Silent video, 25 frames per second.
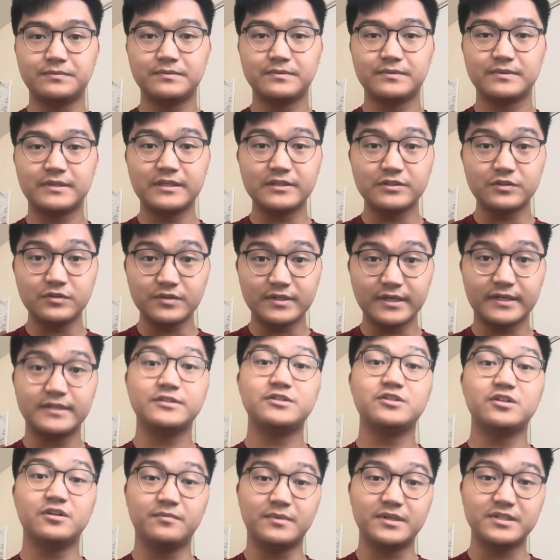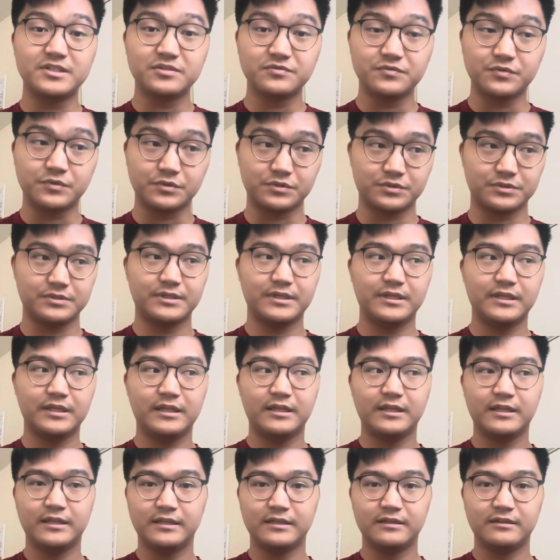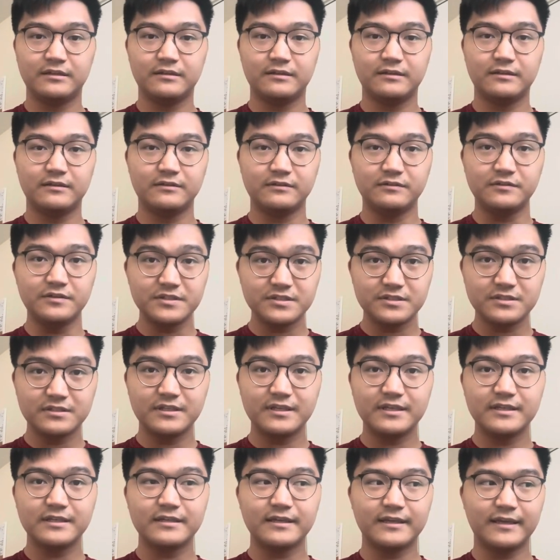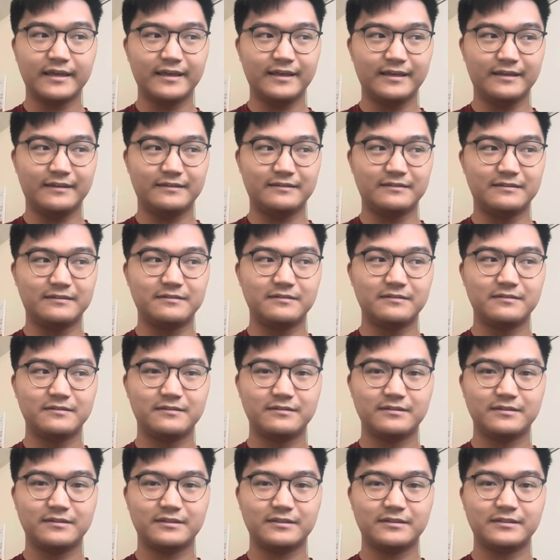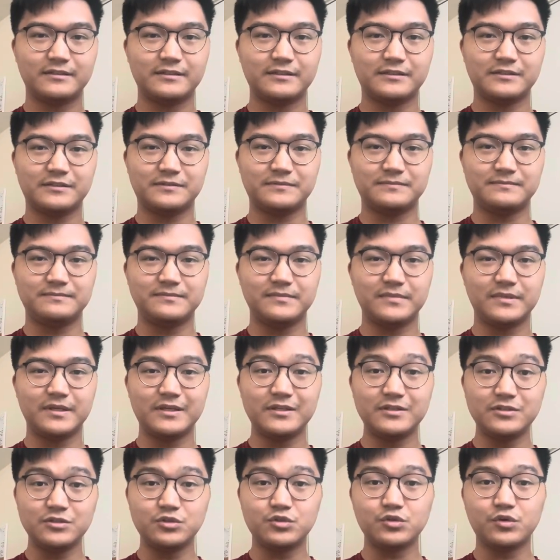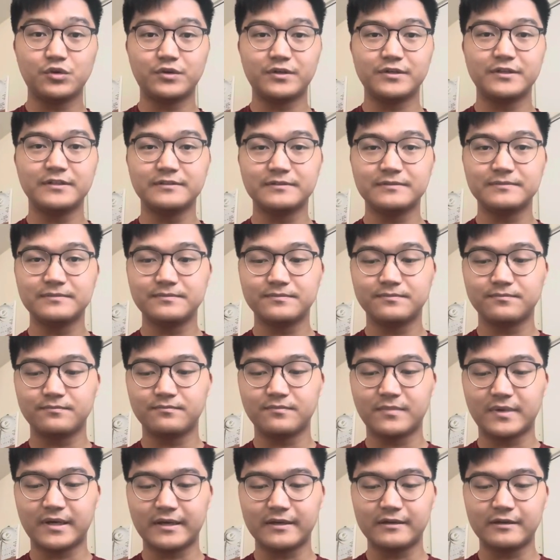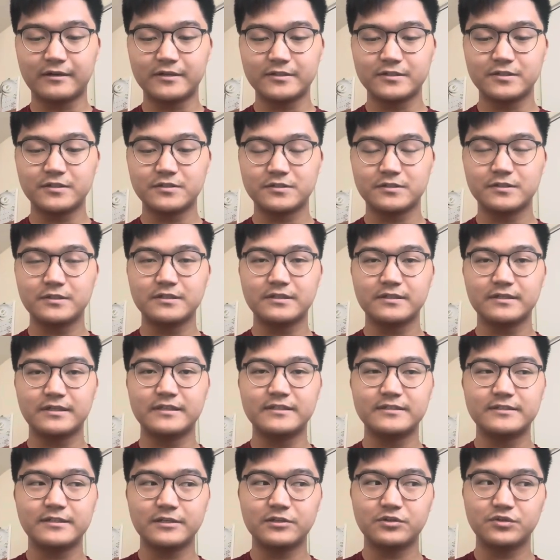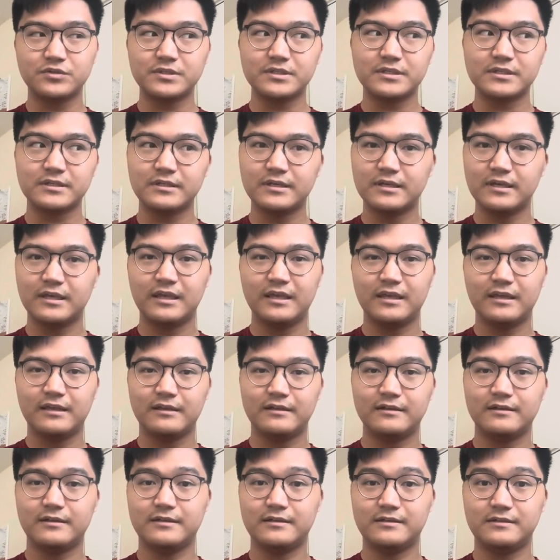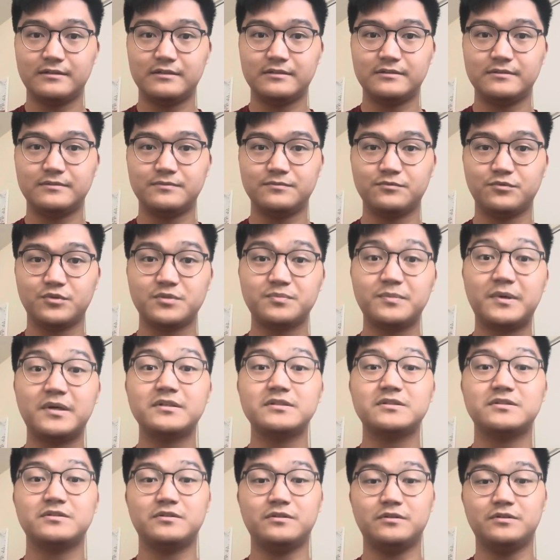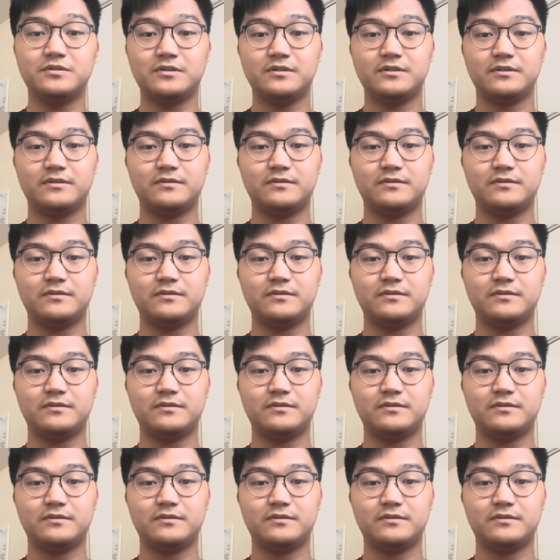Thank you guys so much for listening and enjoying my artistic integrity responses.